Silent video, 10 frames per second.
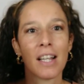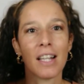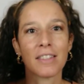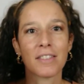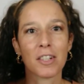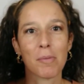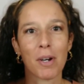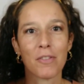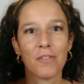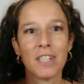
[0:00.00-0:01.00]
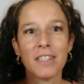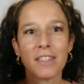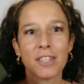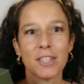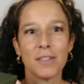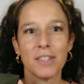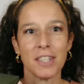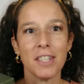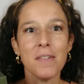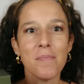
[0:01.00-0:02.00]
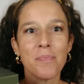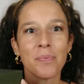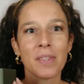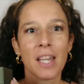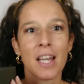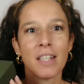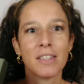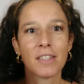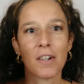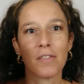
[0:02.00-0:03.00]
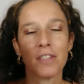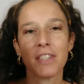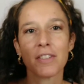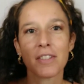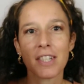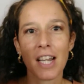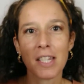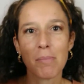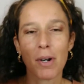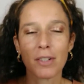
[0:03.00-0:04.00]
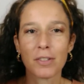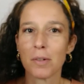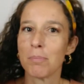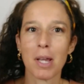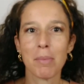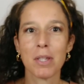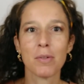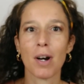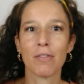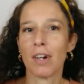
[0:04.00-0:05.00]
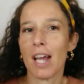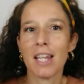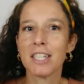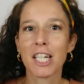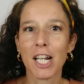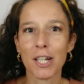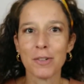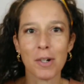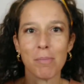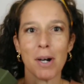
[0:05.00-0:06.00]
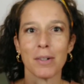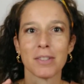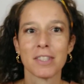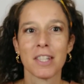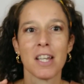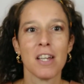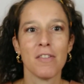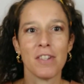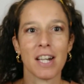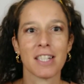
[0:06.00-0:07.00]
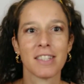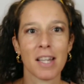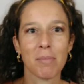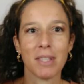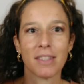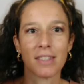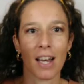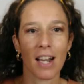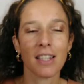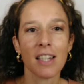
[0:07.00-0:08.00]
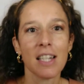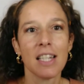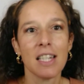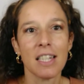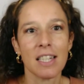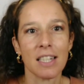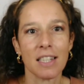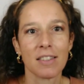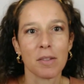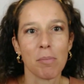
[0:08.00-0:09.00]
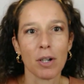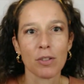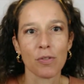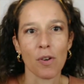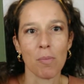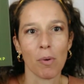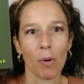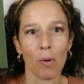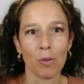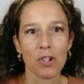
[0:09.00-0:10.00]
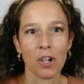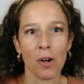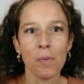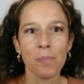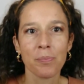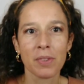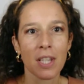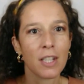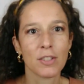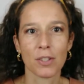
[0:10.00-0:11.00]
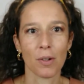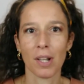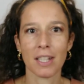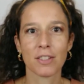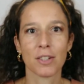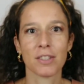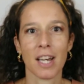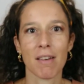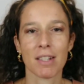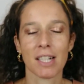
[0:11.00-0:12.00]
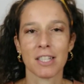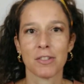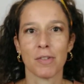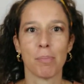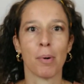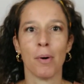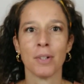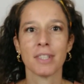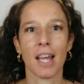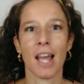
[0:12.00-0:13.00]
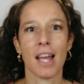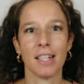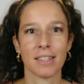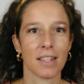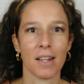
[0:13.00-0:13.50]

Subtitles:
let's talk about this cutie. So this is a tiny box, so maybe you have any clue about the item inside. It's a box from Longchamp. So let's go directly to the point, and